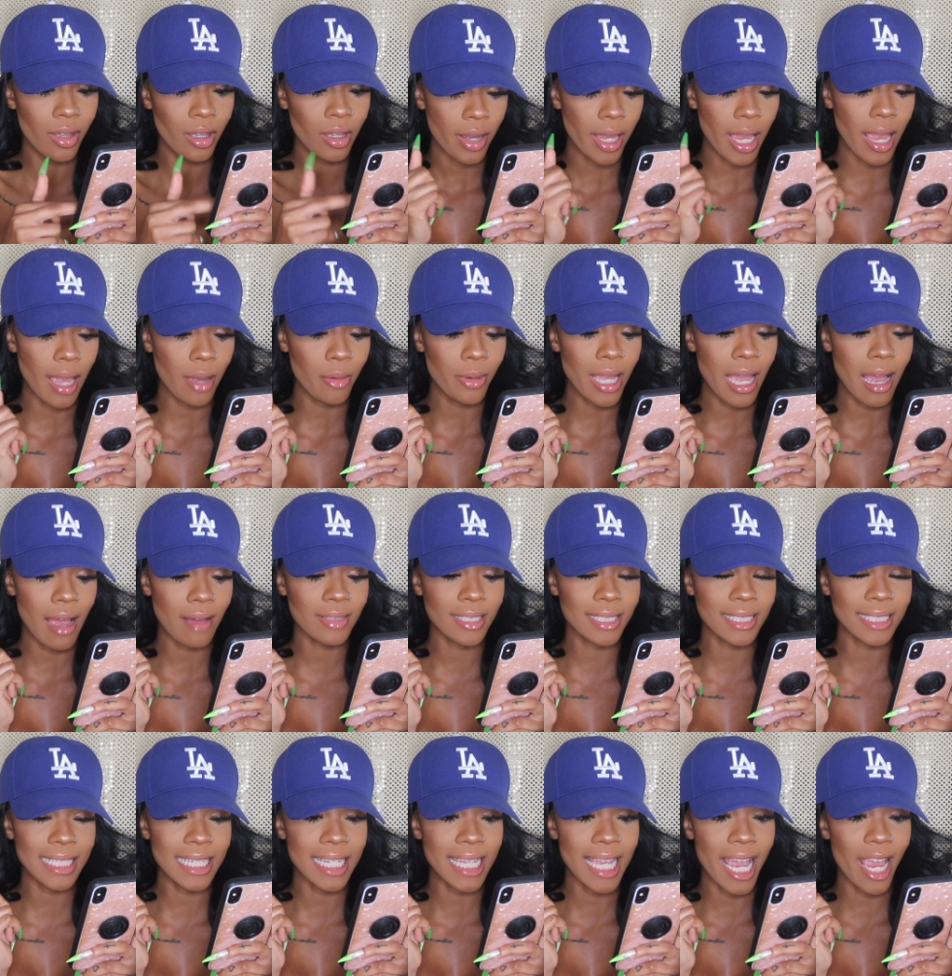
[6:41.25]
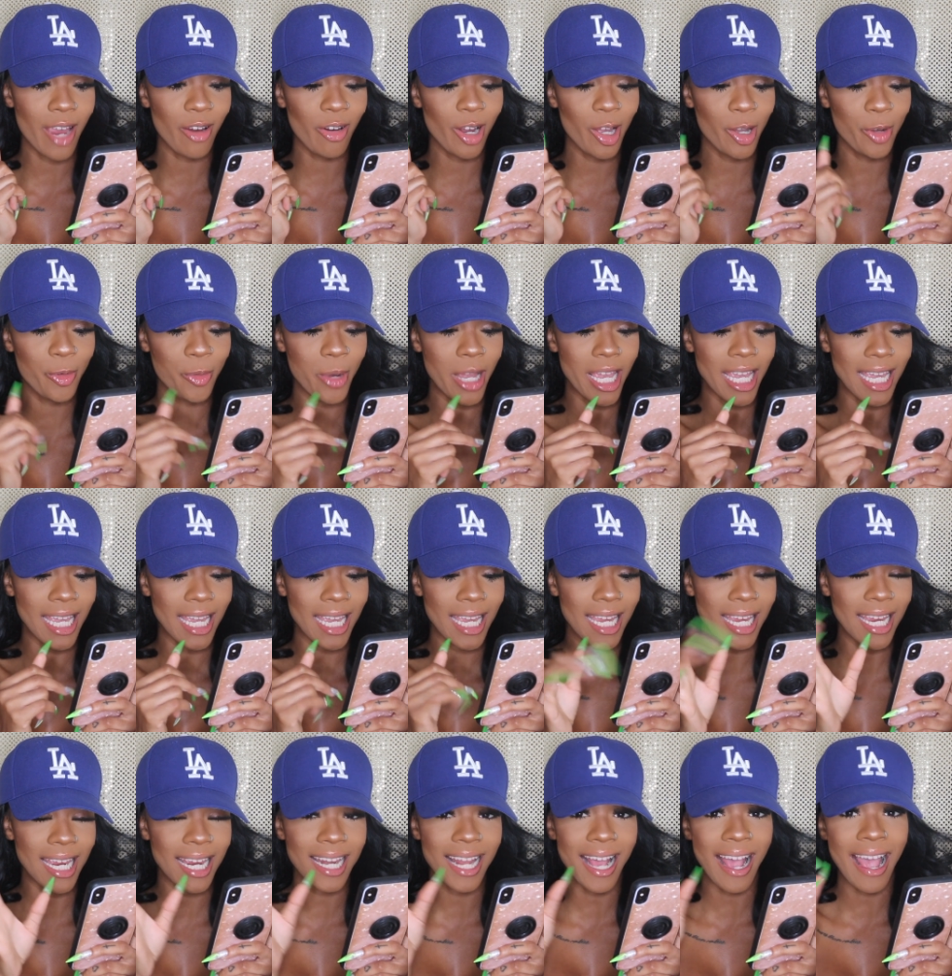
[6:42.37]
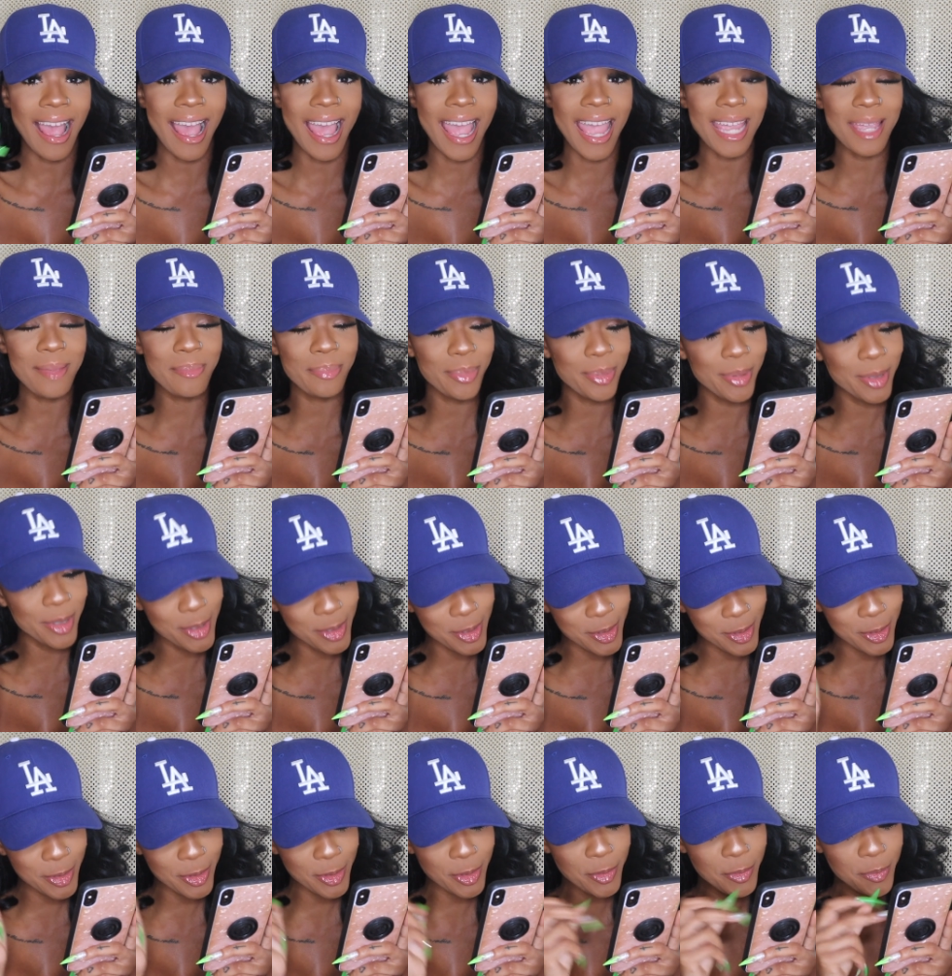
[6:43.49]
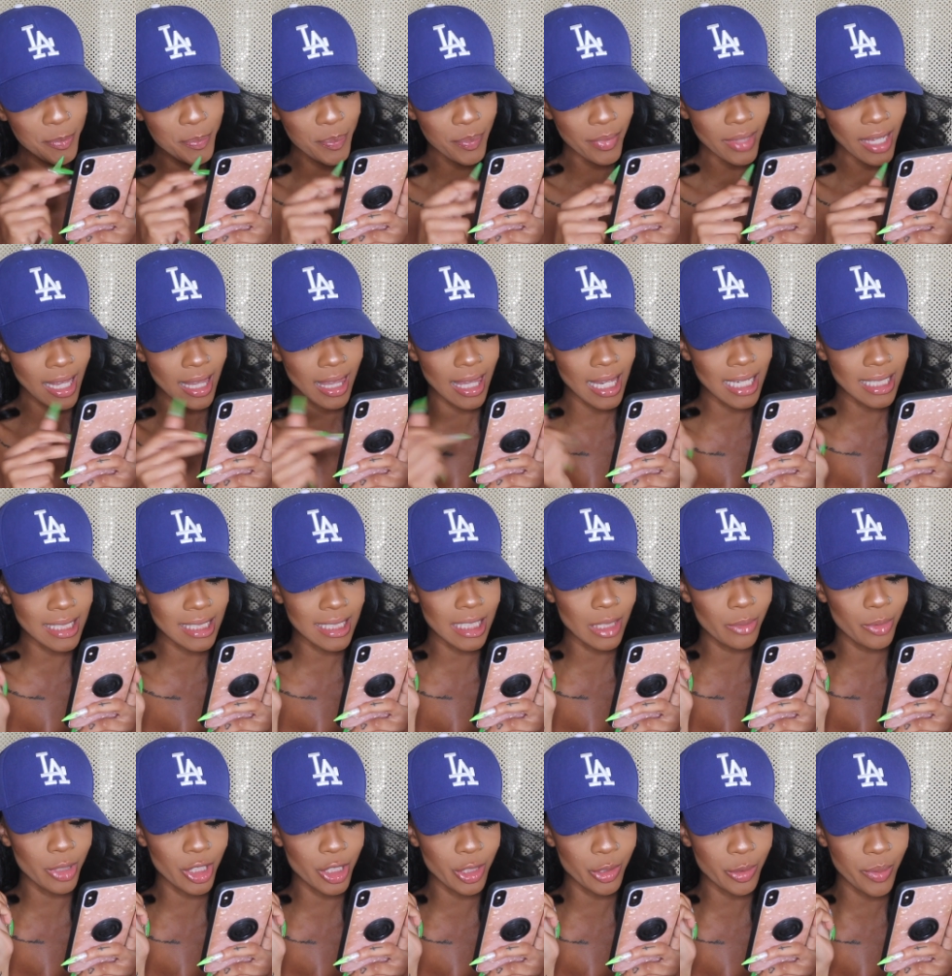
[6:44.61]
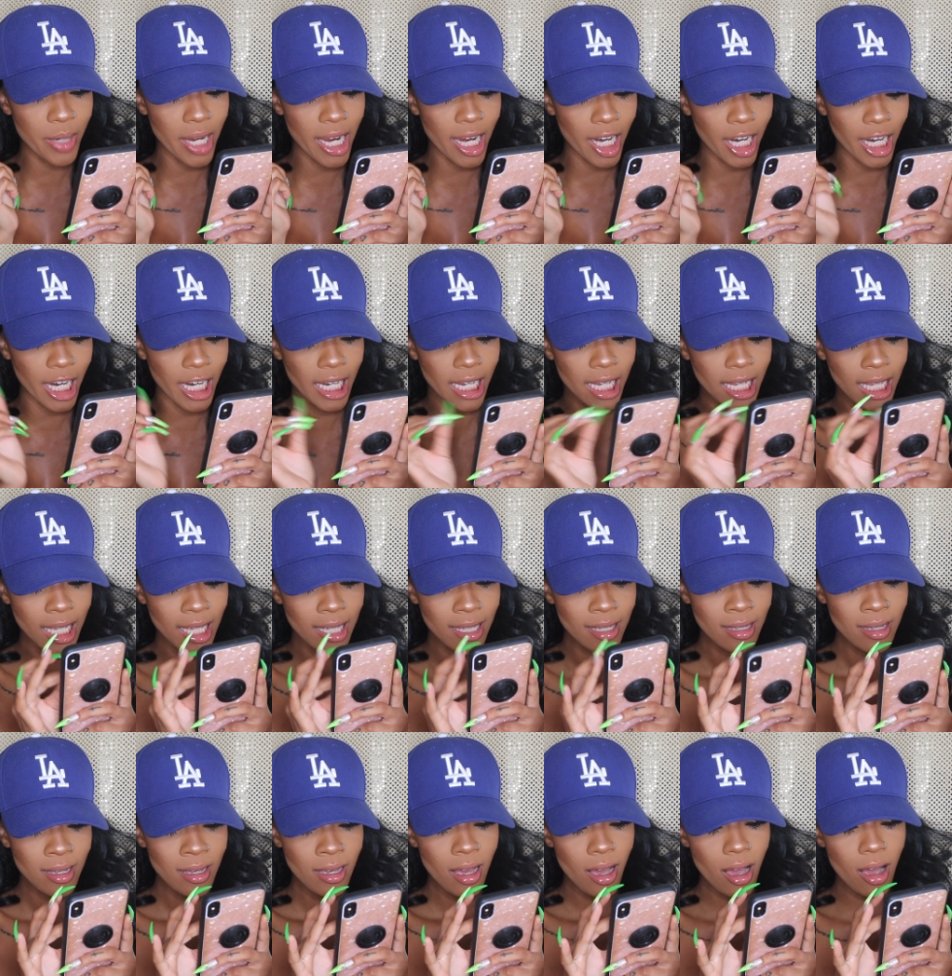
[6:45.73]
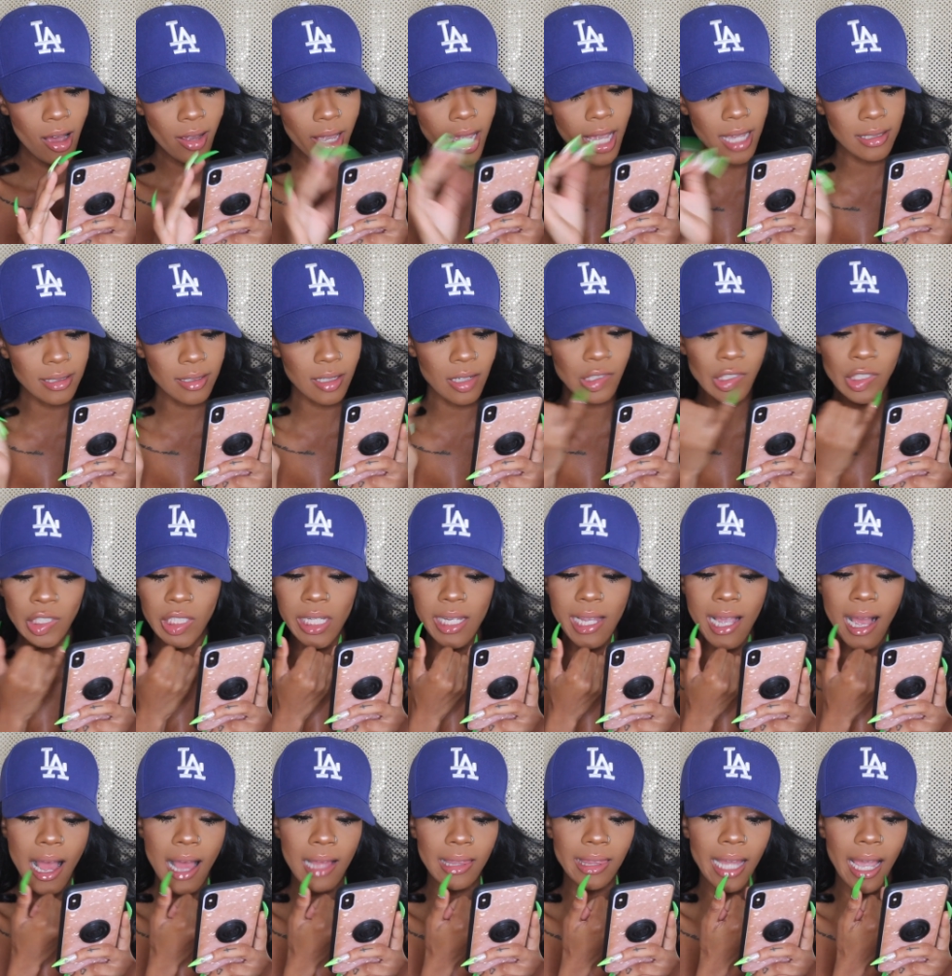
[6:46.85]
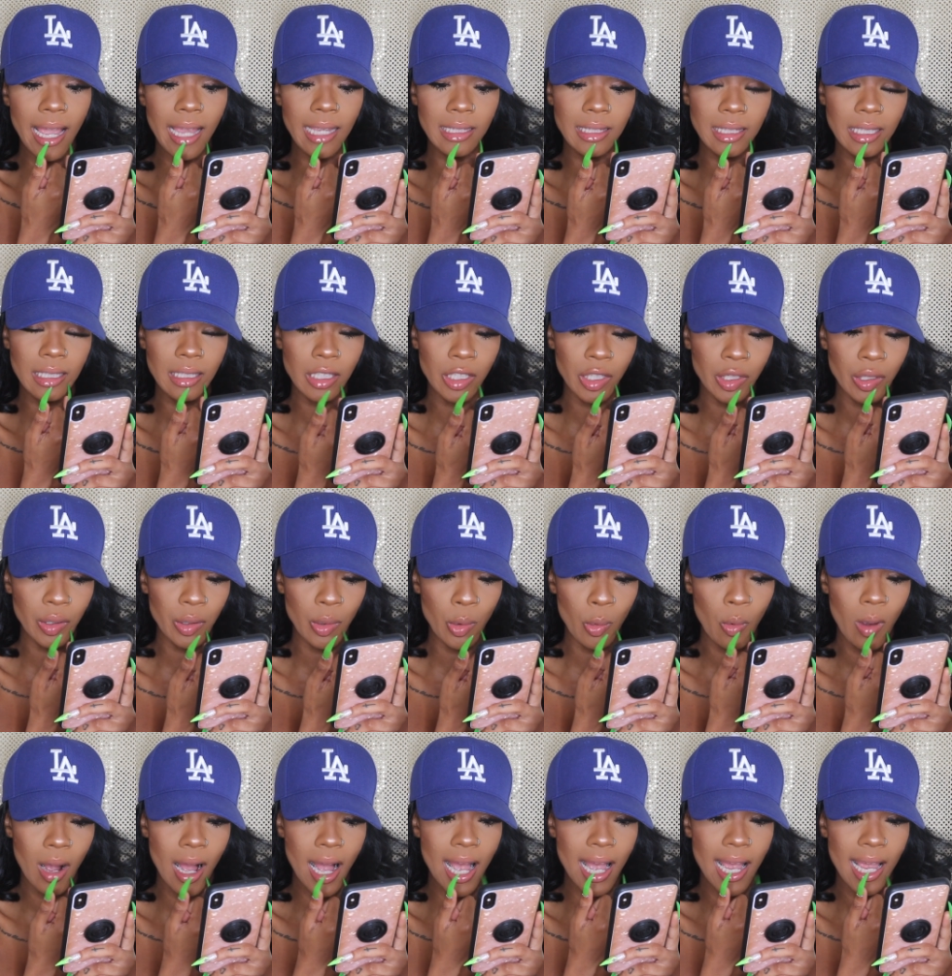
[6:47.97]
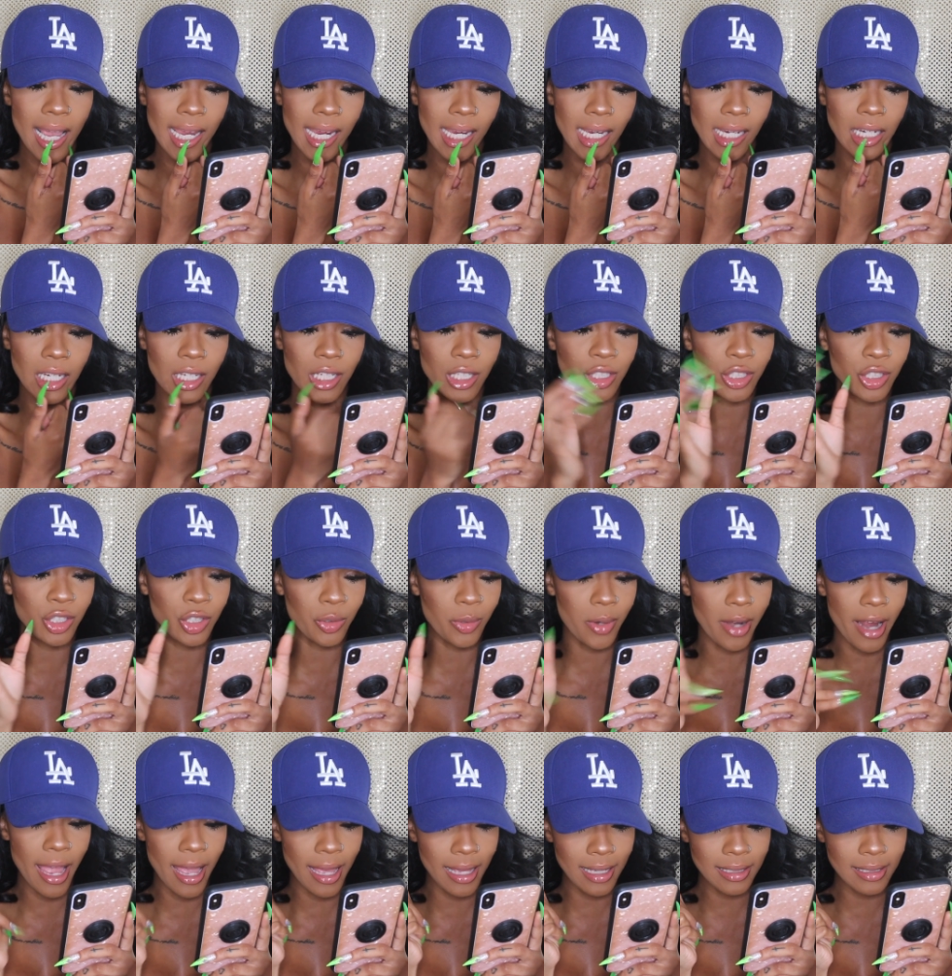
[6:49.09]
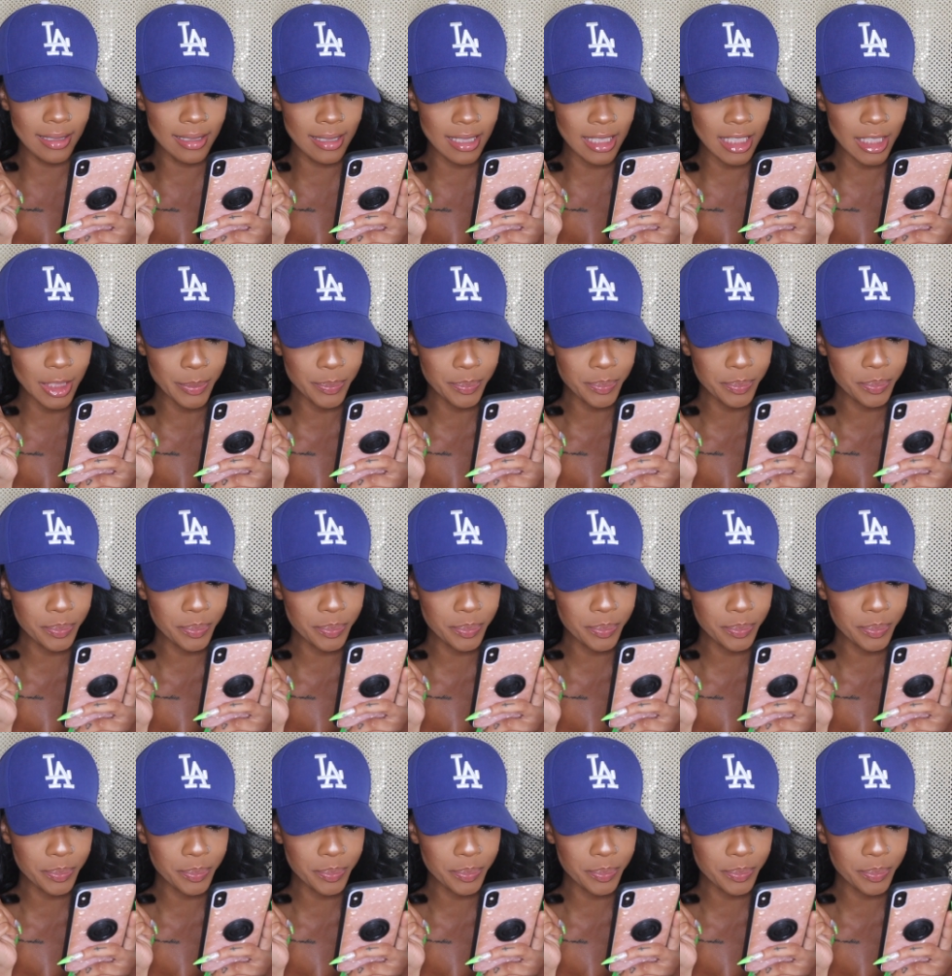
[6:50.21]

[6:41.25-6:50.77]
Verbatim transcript: Okay, we have Sierra Wade. Hey, boo. Let's see what you're wearing. Okay, so she got like the little wine dress.